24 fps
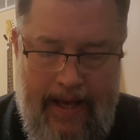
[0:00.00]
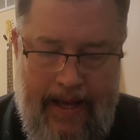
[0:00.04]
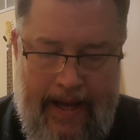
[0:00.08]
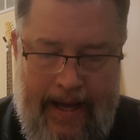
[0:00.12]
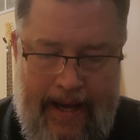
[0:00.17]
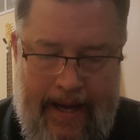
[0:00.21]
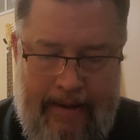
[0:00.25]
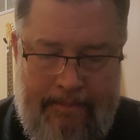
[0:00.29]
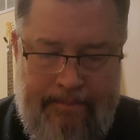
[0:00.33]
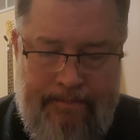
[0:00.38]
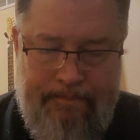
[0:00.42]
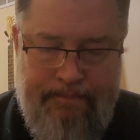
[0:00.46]

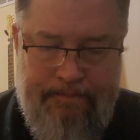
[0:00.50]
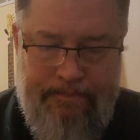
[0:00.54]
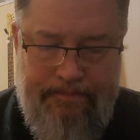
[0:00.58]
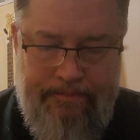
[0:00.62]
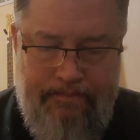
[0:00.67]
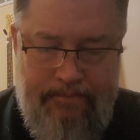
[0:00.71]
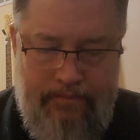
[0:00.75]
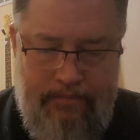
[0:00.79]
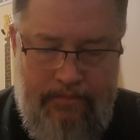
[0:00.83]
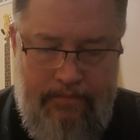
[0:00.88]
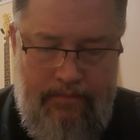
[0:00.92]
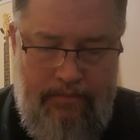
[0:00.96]
And
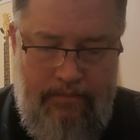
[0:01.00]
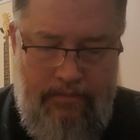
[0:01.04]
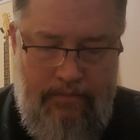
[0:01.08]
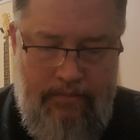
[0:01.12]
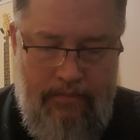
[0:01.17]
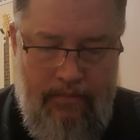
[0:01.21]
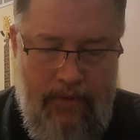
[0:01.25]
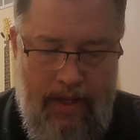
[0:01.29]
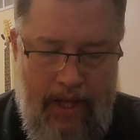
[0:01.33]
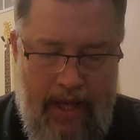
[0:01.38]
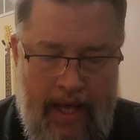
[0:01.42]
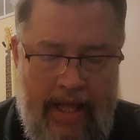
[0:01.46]

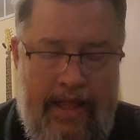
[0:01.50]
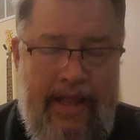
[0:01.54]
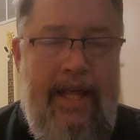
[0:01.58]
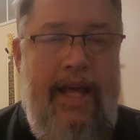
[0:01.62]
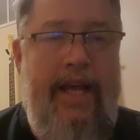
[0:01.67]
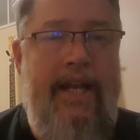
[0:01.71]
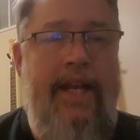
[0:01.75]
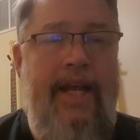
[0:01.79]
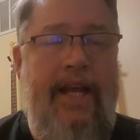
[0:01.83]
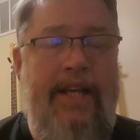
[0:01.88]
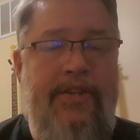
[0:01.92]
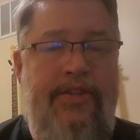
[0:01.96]

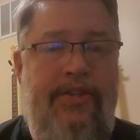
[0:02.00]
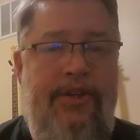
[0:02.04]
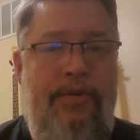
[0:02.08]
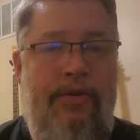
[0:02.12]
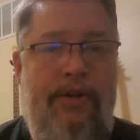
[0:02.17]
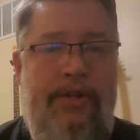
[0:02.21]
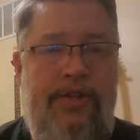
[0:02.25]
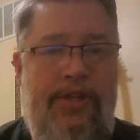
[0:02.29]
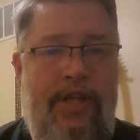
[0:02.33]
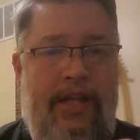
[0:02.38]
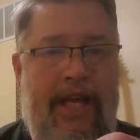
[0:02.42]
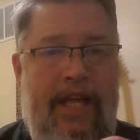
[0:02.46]
then as soon
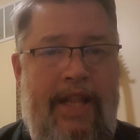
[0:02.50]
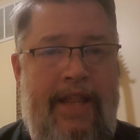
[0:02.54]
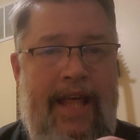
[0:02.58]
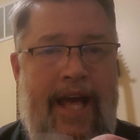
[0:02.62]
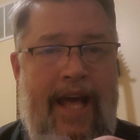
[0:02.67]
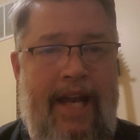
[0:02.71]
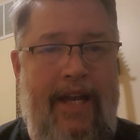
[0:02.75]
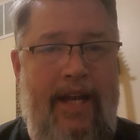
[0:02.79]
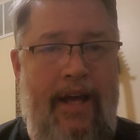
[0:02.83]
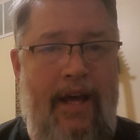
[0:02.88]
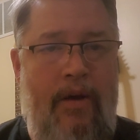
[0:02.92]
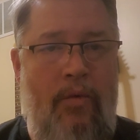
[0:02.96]
as you get
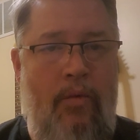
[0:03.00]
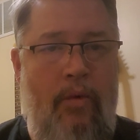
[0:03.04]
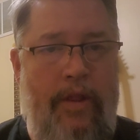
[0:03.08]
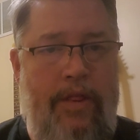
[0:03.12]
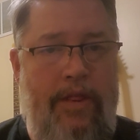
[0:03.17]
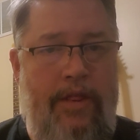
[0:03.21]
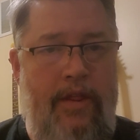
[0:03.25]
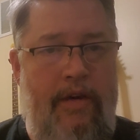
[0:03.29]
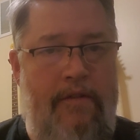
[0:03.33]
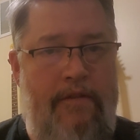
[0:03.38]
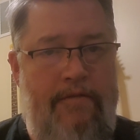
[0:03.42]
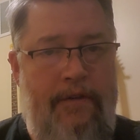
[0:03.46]
that done
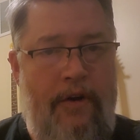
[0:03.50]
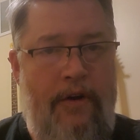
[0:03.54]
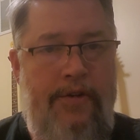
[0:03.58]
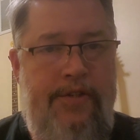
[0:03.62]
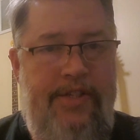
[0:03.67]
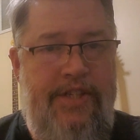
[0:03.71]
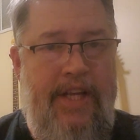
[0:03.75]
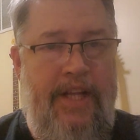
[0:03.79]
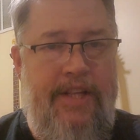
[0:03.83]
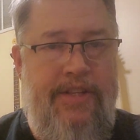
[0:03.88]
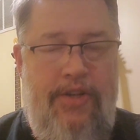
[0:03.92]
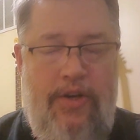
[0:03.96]
with the
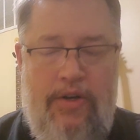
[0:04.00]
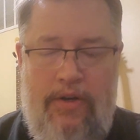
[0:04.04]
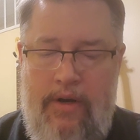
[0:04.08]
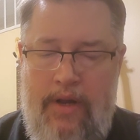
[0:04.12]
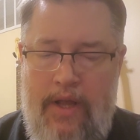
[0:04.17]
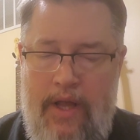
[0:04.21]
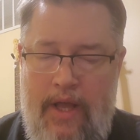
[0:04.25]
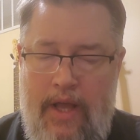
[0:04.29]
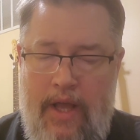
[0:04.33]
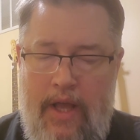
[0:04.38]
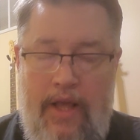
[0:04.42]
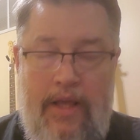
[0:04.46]
first
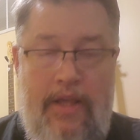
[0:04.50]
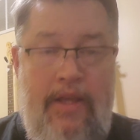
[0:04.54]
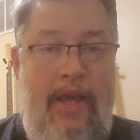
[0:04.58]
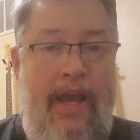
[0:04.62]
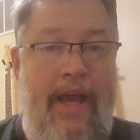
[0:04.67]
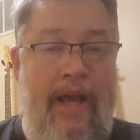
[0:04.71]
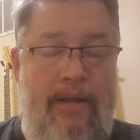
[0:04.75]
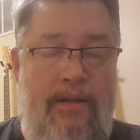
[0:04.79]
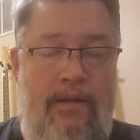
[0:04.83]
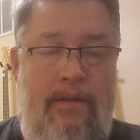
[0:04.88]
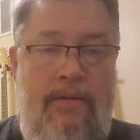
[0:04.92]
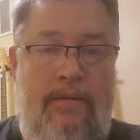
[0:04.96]
sensor,
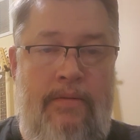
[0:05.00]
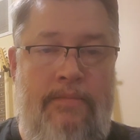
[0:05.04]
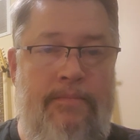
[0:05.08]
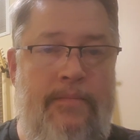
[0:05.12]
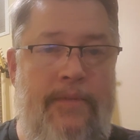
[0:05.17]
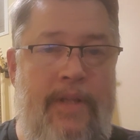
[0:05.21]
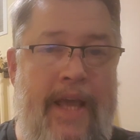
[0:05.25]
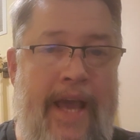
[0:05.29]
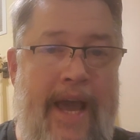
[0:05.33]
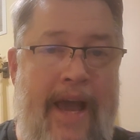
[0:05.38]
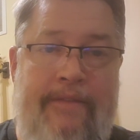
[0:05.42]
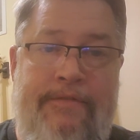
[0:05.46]

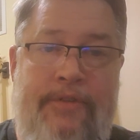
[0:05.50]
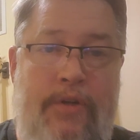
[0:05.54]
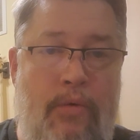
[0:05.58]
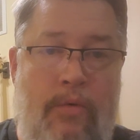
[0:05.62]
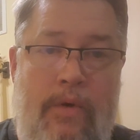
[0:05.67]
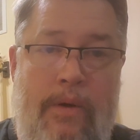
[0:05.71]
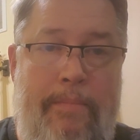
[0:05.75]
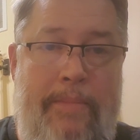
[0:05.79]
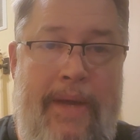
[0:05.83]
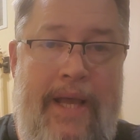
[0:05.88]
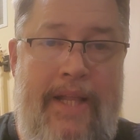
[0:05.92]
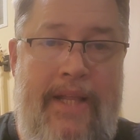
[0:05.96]
you have to
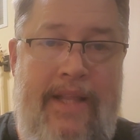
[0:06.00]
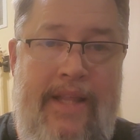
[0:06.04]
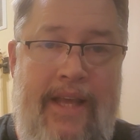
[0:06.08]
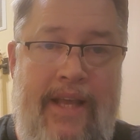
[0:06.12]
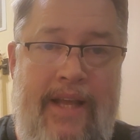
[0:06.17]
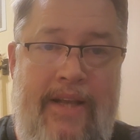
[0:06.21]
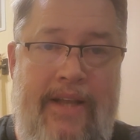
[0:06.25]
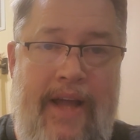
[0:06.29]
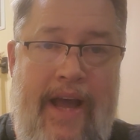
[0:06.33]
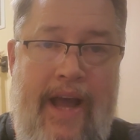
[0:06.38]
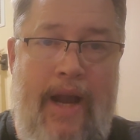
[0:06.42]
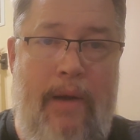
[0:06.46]
repeat the
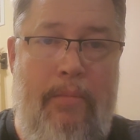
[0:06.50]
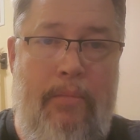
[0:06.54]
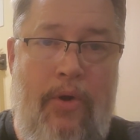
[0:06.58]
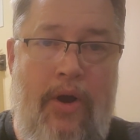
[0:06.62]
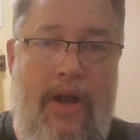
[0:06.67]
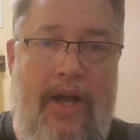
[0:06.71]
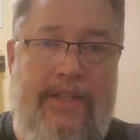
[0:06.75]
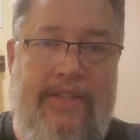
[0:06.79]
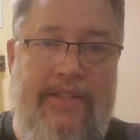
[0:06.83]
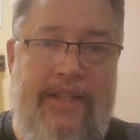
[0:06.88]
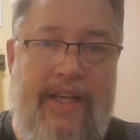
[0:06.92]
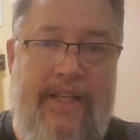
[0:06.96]
entire
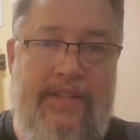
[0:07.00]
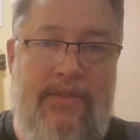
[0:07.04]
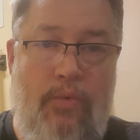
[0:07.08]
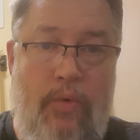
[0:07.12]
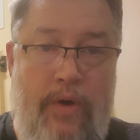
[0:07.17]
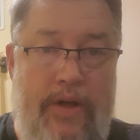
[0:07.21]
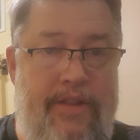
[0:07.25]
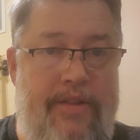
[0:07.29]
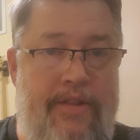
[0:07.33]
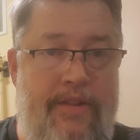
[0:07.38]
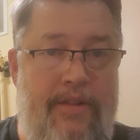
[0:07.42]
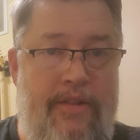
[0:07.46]
process
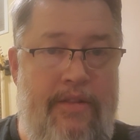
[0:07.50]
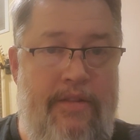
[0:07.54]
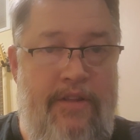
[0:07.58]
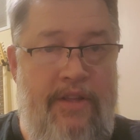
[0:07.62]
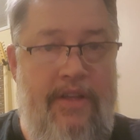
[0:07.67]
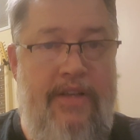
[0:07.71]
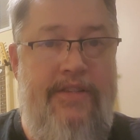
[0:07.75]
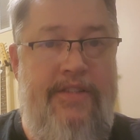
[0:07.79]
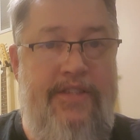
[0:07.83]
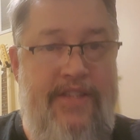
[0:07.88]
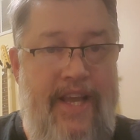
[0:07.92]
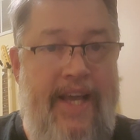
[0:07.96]
with
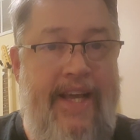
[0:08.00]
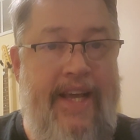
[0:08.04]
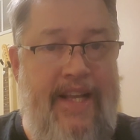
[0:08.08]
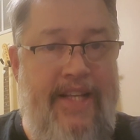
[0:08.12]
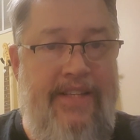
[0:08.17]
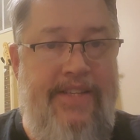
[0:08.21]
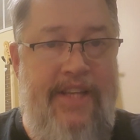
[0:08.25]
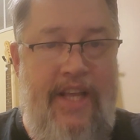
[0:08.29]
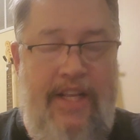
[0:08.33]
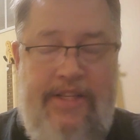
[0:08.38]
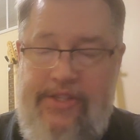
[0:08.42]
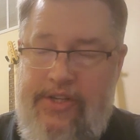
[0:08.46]
the
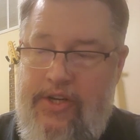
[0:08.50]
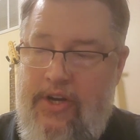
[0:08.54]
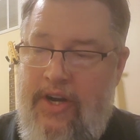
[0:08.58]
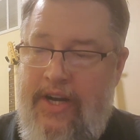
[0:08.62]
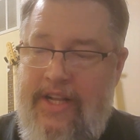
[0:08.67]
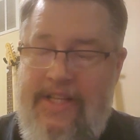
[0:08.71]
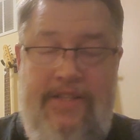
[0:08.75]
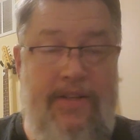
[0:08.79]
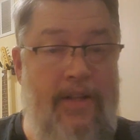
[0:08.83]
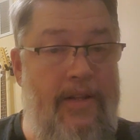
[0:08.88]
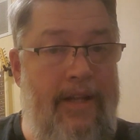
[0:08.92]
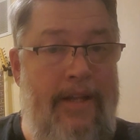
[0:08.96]
second sensor,
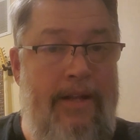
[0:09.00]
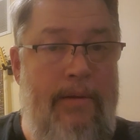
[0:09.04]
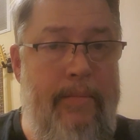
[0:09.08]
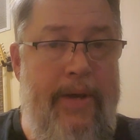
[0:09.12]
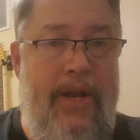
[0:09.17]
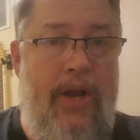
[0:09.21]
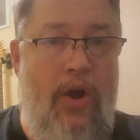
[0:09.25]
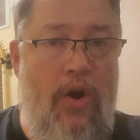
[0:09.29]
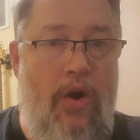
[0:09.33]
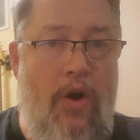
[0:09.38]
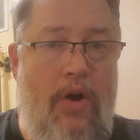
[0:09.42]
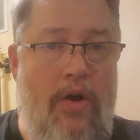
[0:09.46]
and it's a little
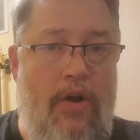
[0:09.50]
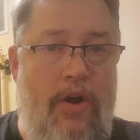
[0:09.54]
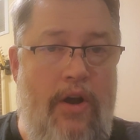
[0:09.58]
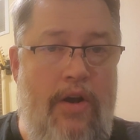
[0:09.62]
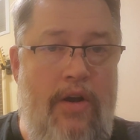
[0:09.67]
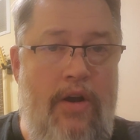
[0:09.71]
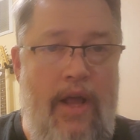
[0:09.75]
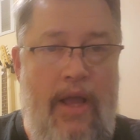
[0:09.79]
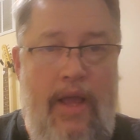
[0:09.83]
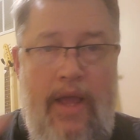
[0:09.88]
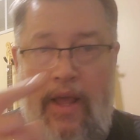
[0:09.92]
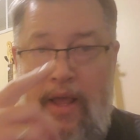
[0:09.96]
bit
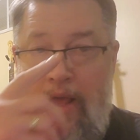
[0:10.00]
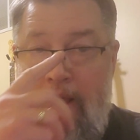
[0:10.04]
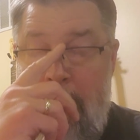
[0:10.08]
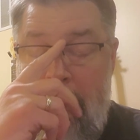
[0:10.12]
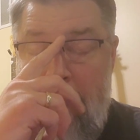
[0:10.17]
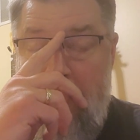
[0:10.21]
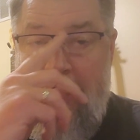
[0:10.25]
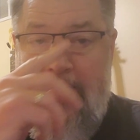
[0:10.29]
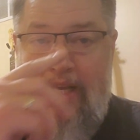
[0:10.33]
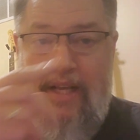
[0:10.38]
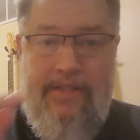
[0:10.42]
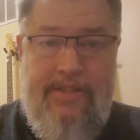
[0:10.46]
harder
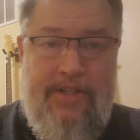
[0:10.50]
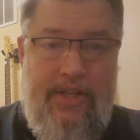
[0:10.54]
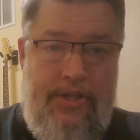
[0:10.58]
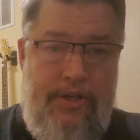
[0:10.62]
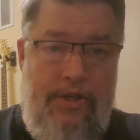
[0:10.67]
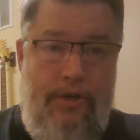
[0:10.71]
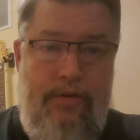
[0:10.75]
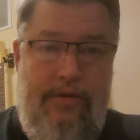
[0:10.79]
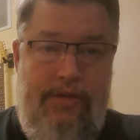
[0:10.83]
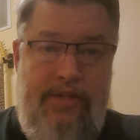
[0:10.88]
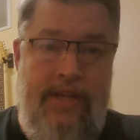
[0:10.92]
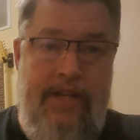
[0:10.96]
because the
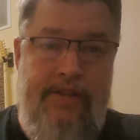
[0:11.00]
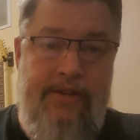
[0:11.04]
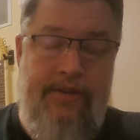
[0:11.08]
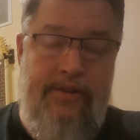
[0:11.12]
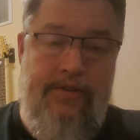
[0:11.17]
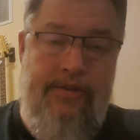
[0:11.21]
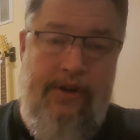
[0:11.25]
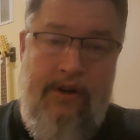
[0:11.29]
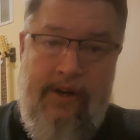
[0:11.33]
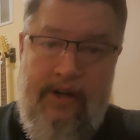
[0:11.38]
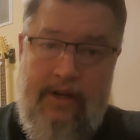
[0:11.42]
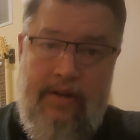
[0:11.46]
2
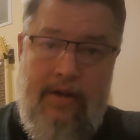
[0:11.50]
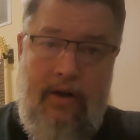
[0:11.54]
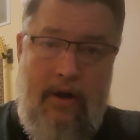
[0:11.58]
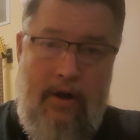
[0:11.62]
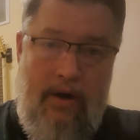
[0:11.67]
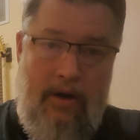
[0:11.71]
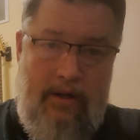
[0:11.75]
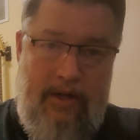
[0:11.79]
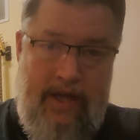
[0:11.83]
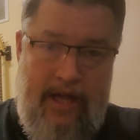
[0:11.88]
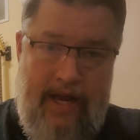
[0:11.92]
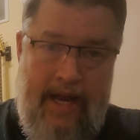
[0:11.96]
sensors
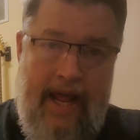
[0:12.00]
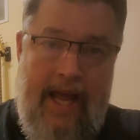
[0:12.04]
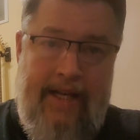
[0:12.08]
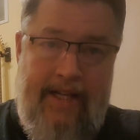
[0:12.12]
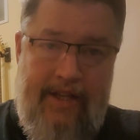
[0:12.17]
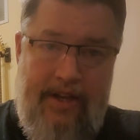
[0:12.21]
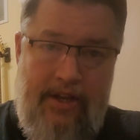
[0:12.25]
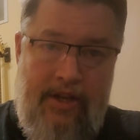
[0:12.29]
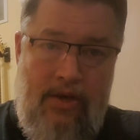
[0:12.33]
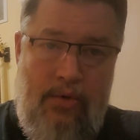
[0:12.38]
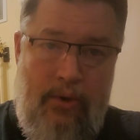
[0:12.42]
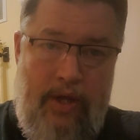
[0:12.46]
are
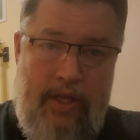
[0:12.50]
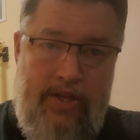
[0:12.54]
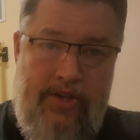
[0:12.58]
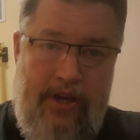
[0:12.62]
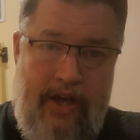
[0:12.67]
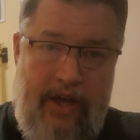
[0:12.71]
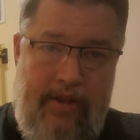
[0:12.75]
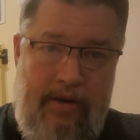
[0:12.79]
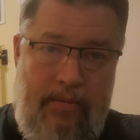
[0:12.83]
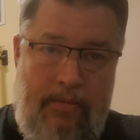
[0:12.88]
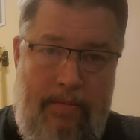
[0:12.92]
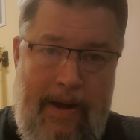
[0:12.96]
connected to each
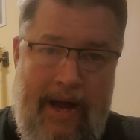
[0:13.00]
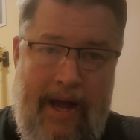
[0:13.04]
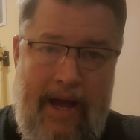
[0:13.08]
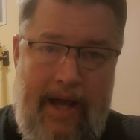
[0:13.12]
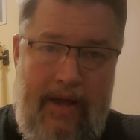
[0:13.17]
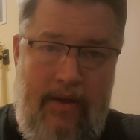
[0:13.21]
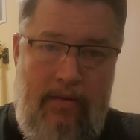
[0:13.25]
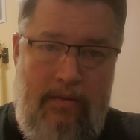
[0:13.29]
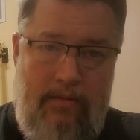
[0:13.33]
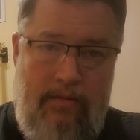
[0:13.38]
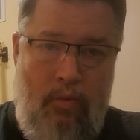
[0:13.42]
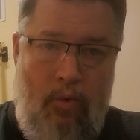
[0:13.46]
other
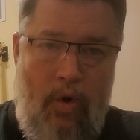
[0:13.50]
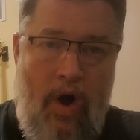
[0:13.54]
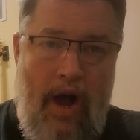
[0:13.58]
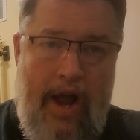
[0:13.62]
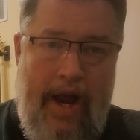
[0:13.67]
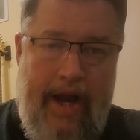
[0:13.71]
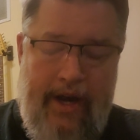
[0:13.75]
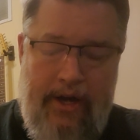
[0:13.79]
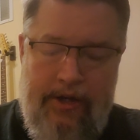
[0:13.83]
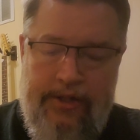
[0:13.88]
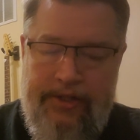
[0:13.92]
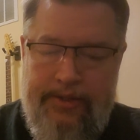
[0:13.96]
by
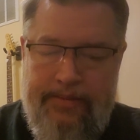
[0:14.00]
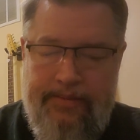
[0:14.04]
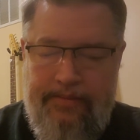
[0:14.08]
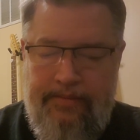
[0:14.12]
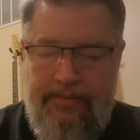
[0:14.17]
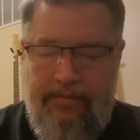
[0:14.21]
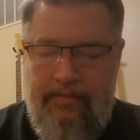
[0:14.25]
wires,